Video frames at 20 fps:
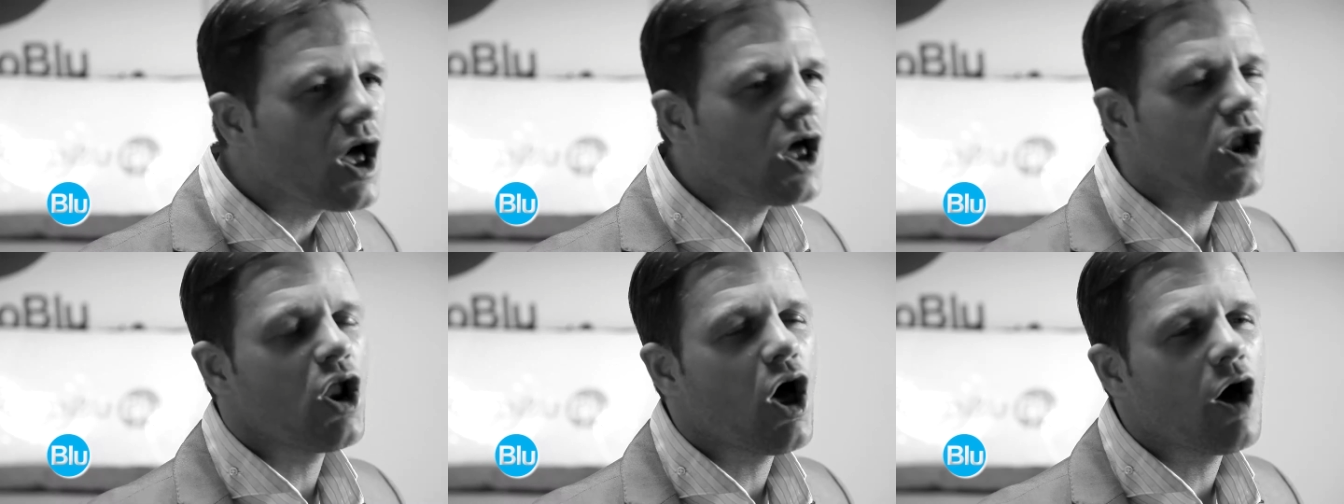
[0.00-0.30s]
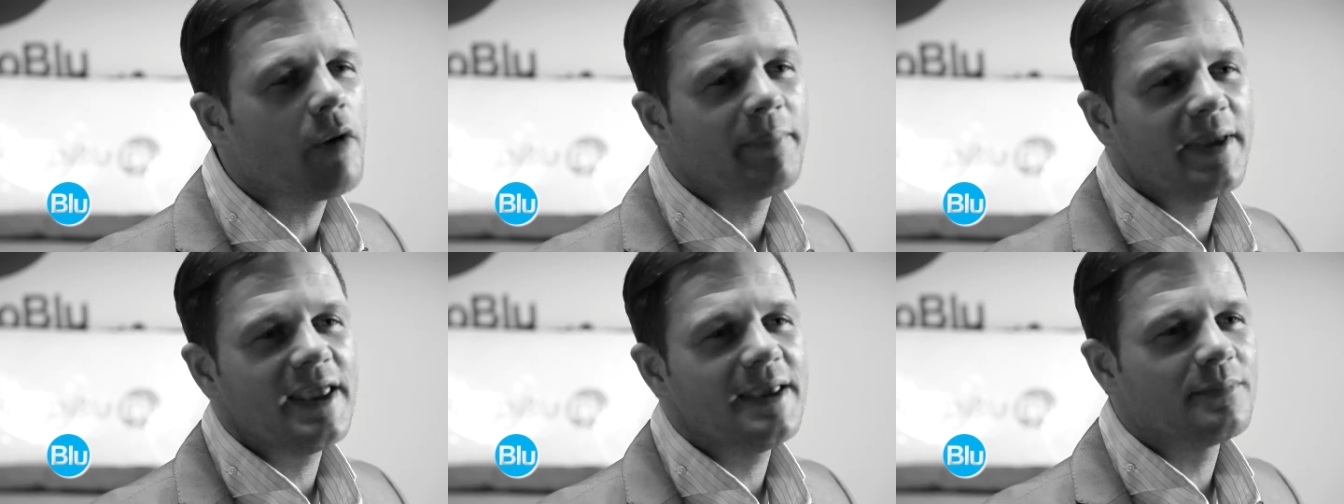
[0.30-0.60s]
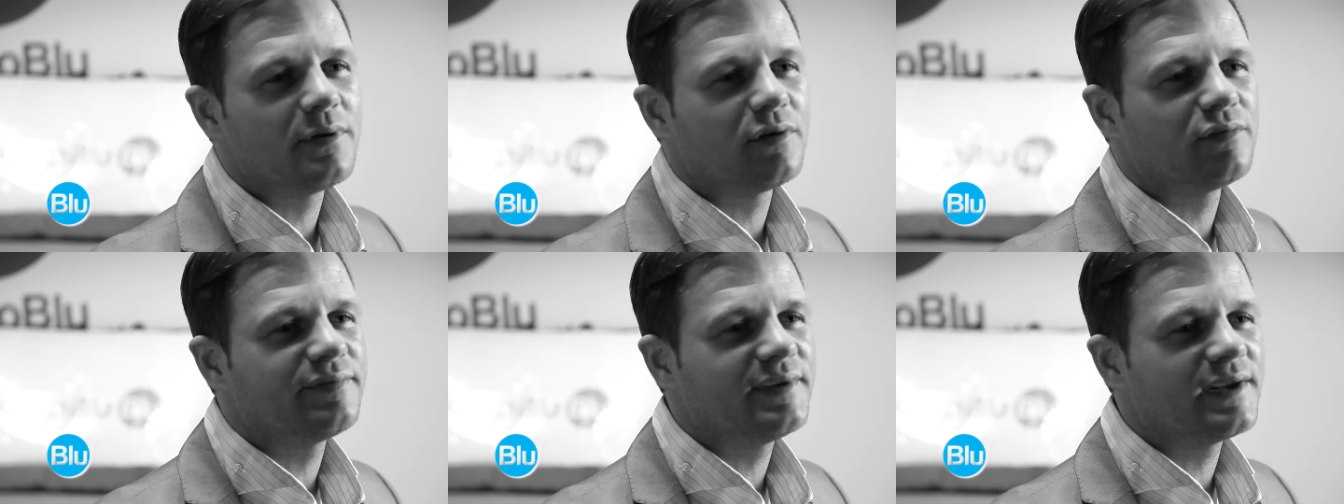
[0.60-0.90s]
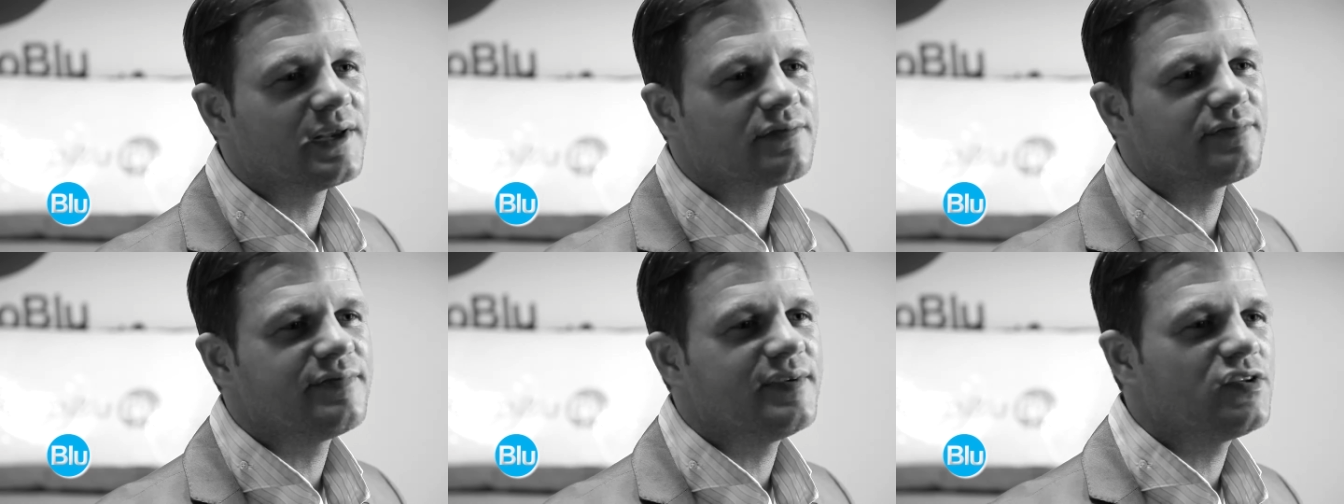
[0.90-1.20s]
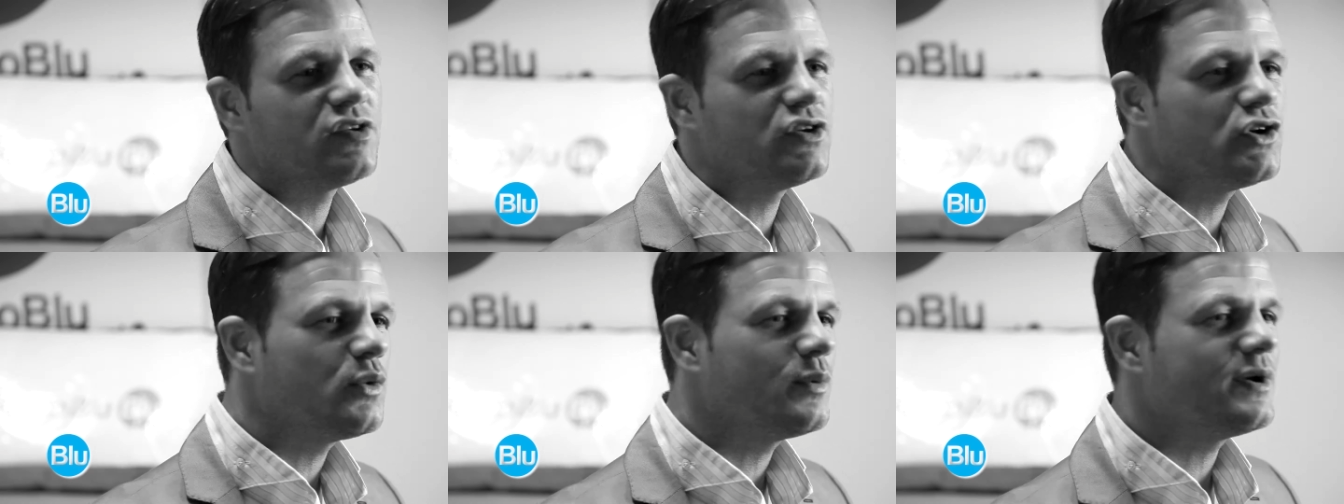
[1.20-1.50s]
A lot of people think
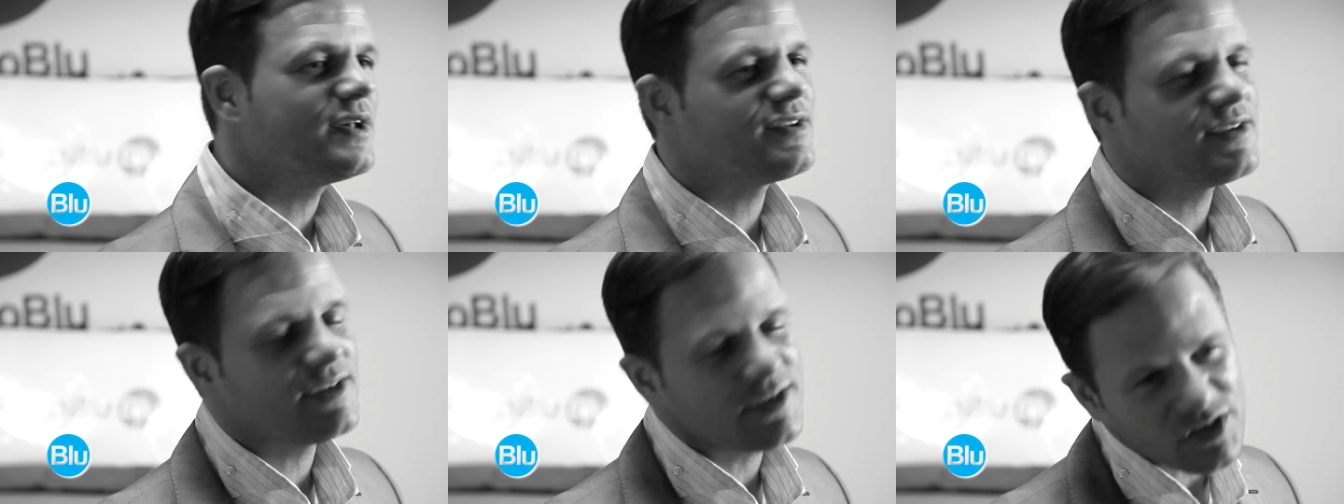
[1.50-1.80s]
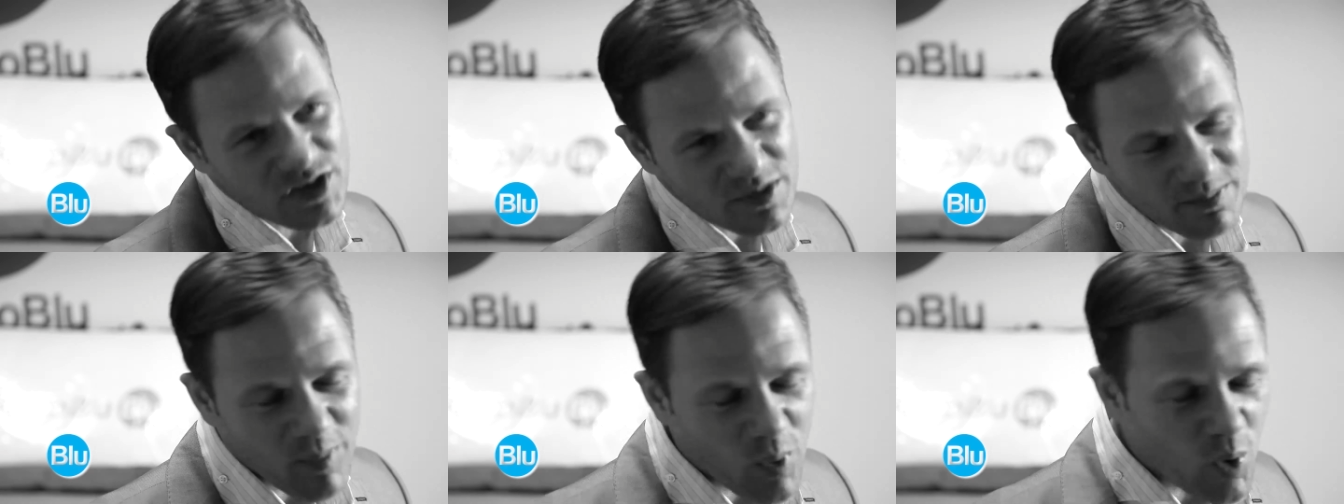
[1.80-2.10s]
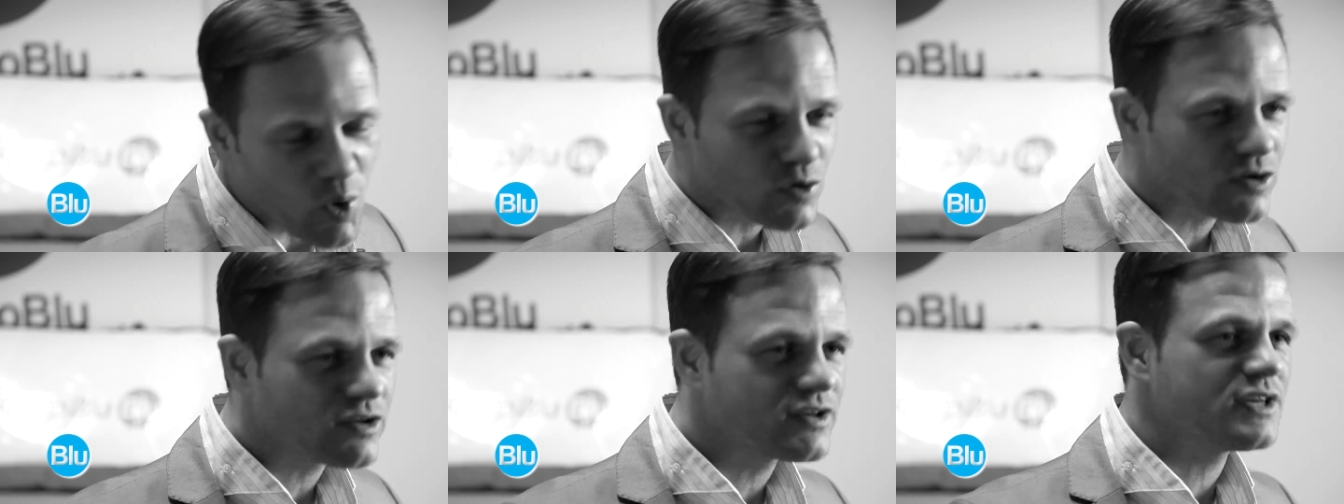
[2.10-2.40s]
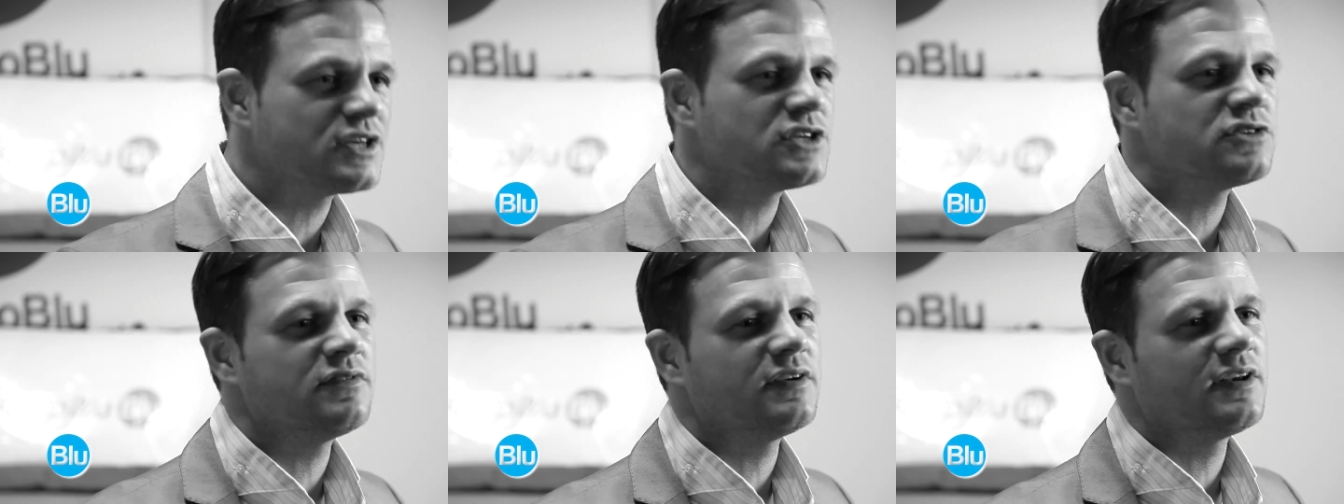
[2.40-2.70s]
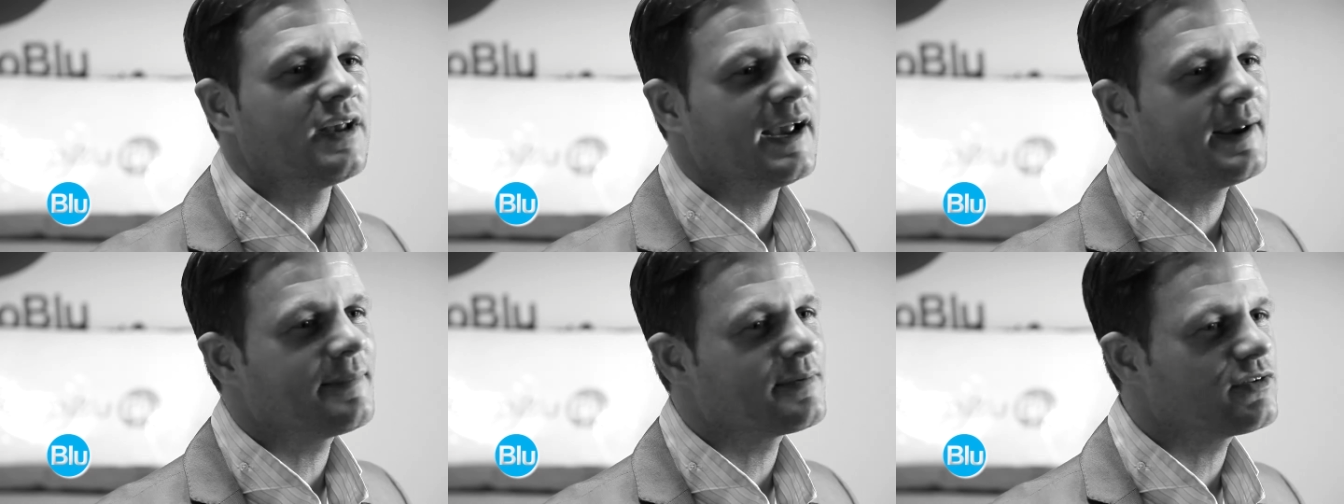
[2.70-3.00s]
physio is your sports injury
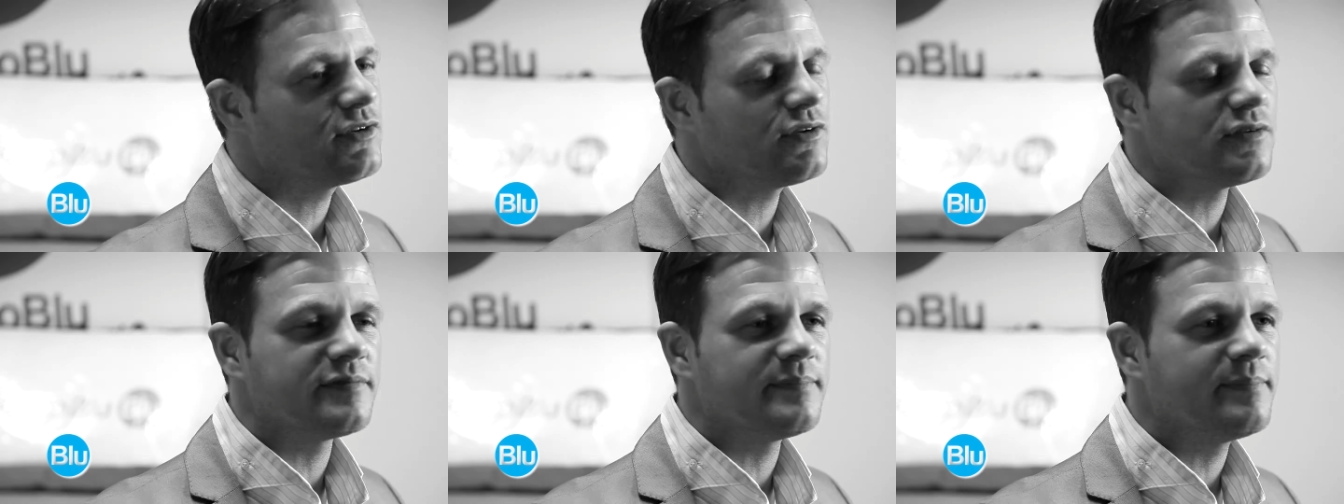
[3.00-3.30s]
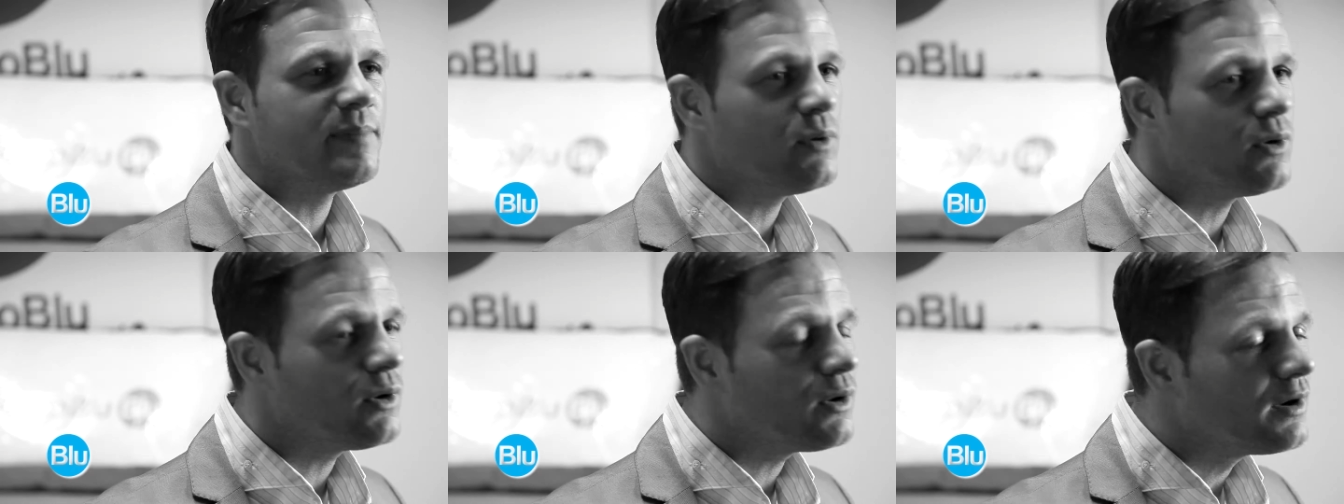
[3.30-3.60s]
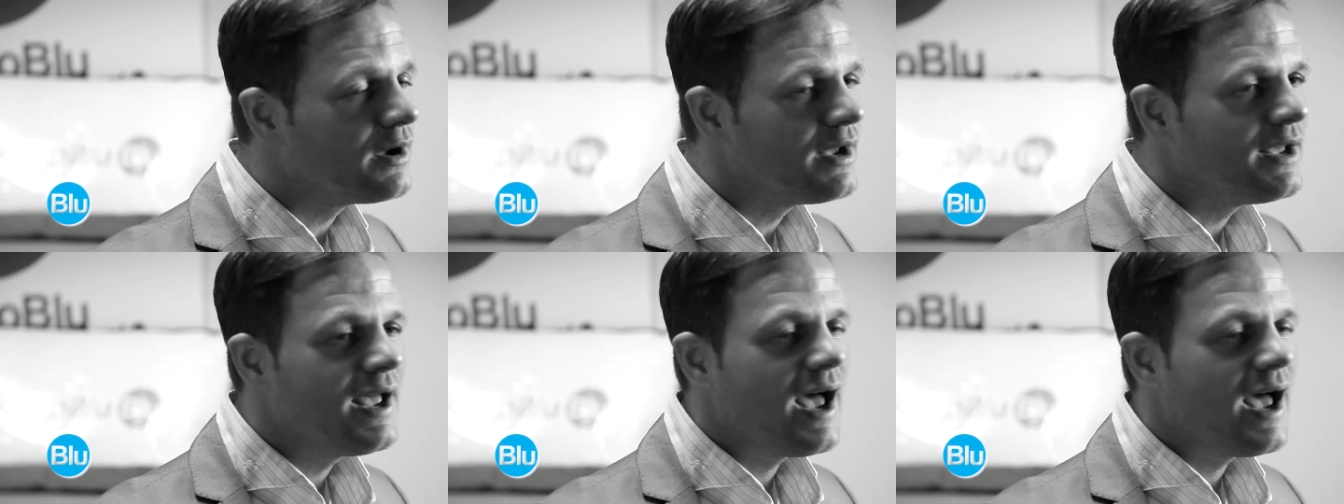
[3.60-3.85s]
type stuff but